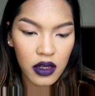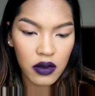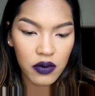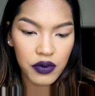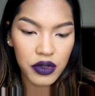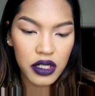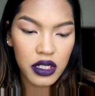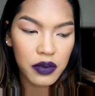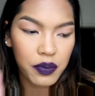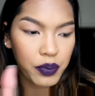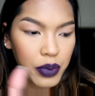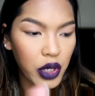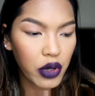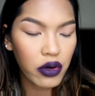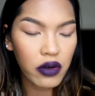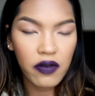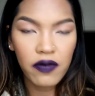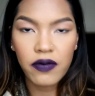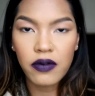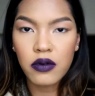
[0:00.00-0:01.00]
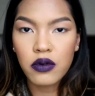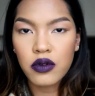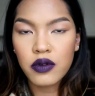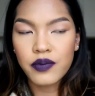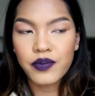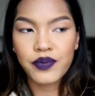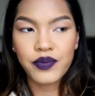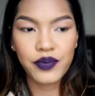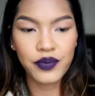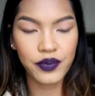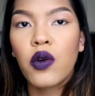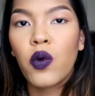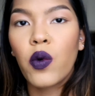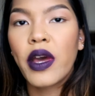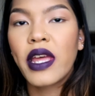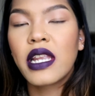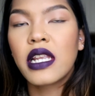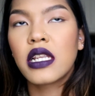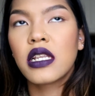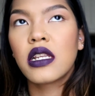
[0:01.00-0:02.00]
It's beautiful.
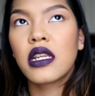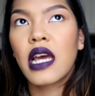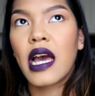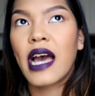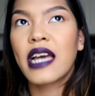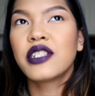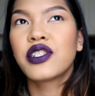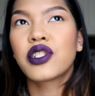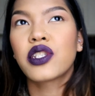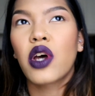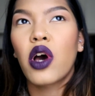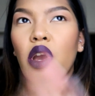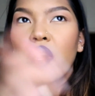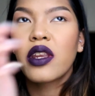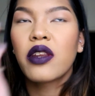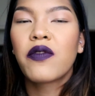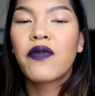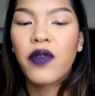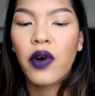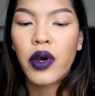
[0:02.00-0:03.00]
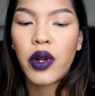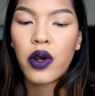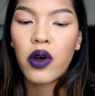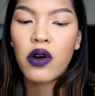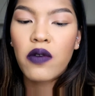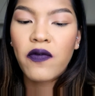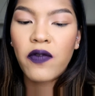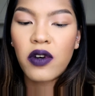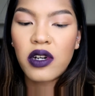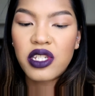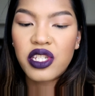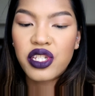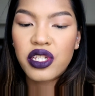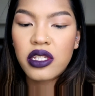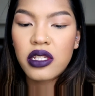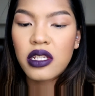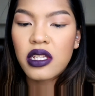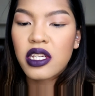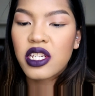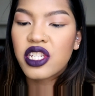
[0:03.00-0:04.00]
When I saw in a photo for
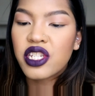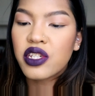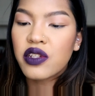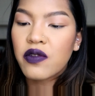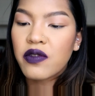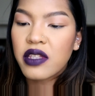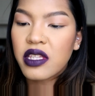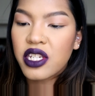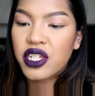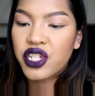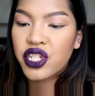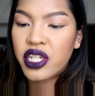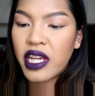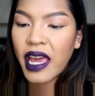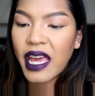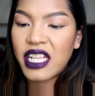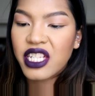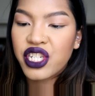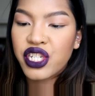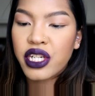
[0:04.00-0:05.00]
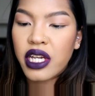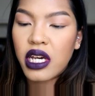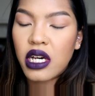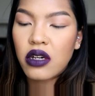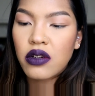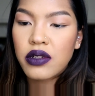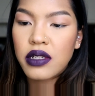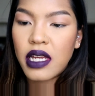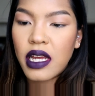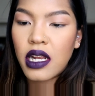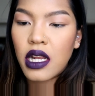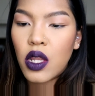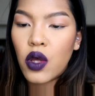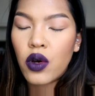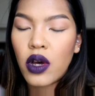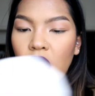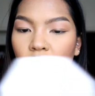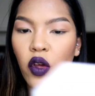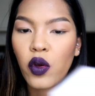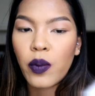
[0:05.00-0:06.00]
the shade Chills, it
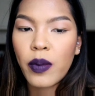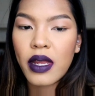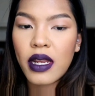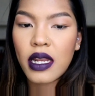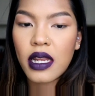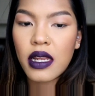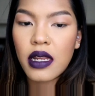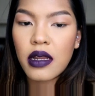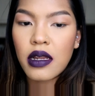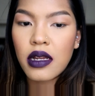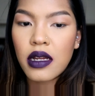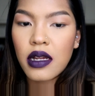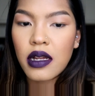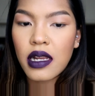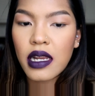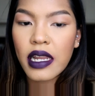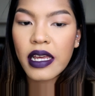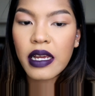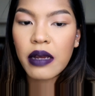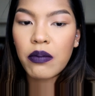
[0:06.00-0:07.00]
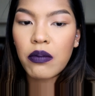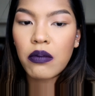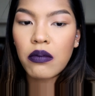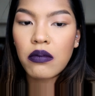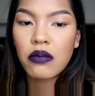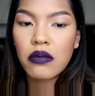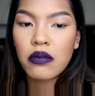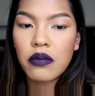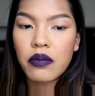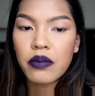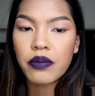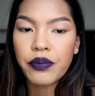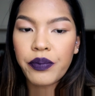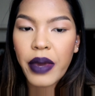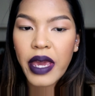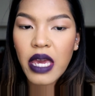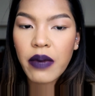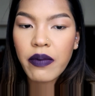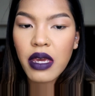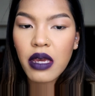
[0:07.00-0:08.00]
looked a little bit like
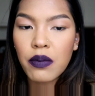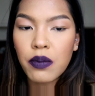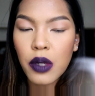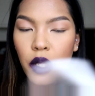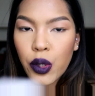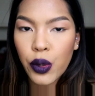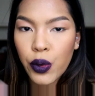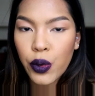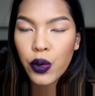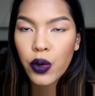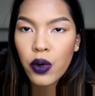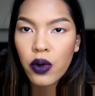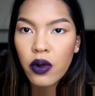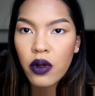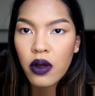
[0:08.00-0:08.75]
baby blue,